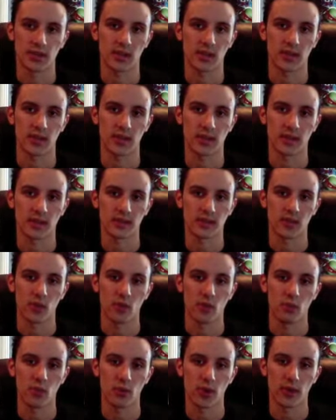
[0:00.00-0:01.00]
I think it's a
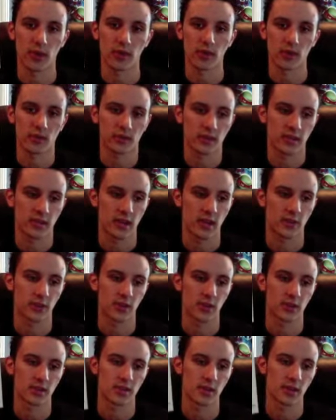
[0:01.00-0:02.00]
no-brainer to get
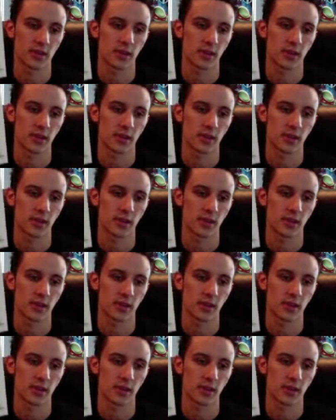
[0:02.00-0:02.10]
this.